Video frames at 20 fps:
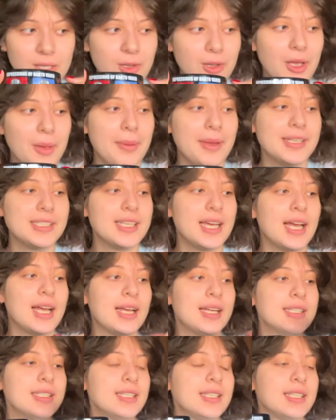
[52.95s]
Okay, my
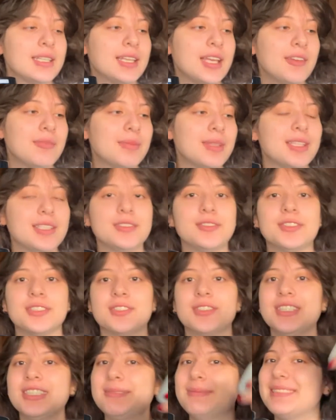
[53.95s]
dad gave me this for
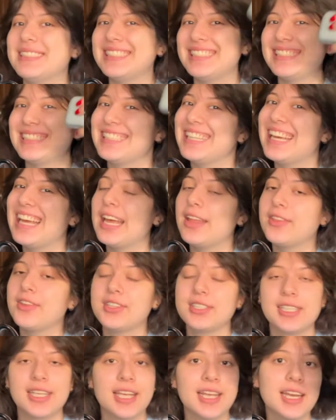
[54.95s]
Christmas.
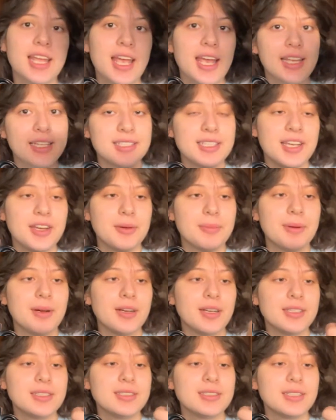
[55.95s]
They're secondhand
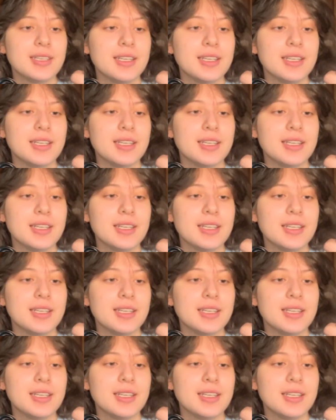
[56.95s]
AirPods.